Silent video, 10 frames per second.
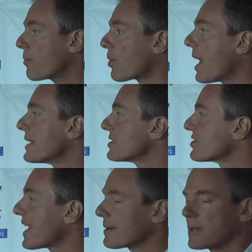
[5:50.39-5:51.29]
broad
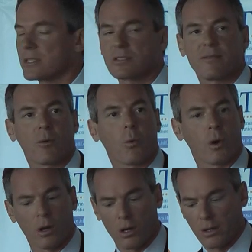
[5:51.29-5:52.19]
segments of the
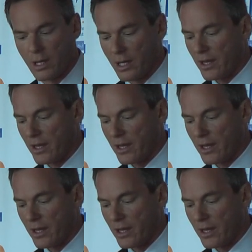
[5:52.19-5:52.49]
world,